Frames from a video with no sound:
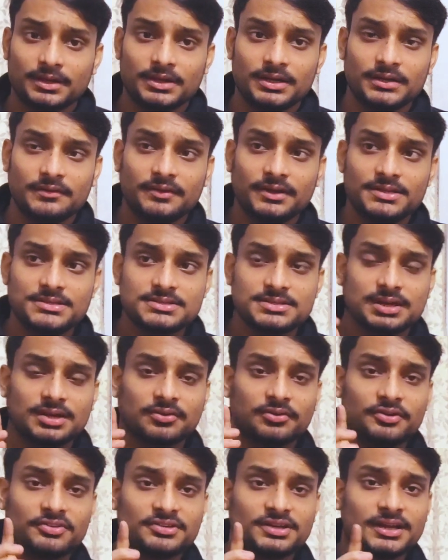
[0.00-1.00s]
it was a
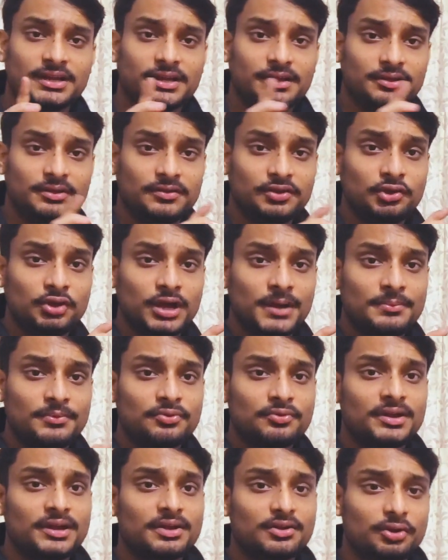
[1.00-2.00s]
question like you have
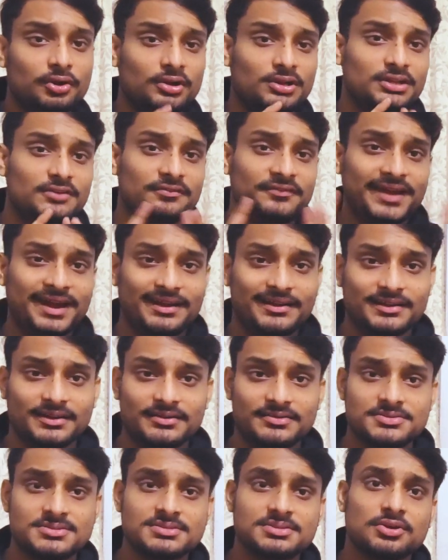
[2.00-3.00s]
to get all the
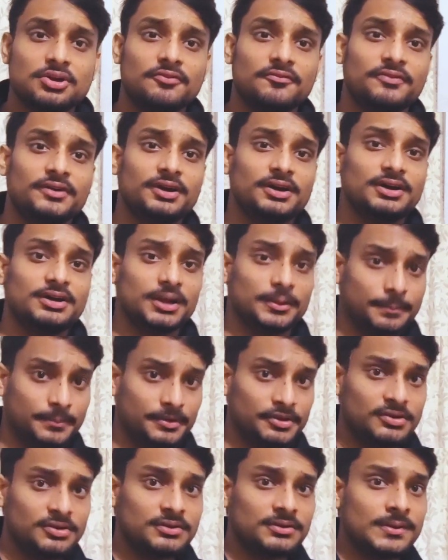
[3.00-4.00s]
factors of a
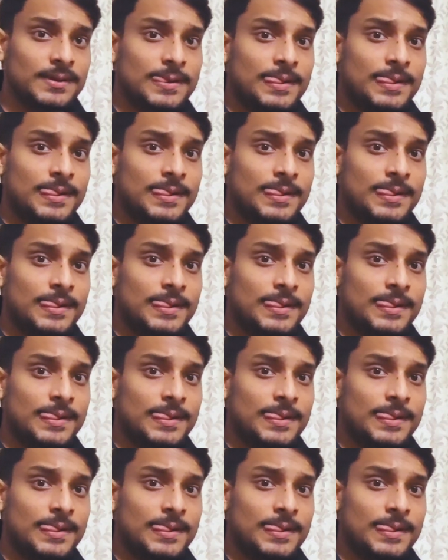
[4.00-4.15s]
number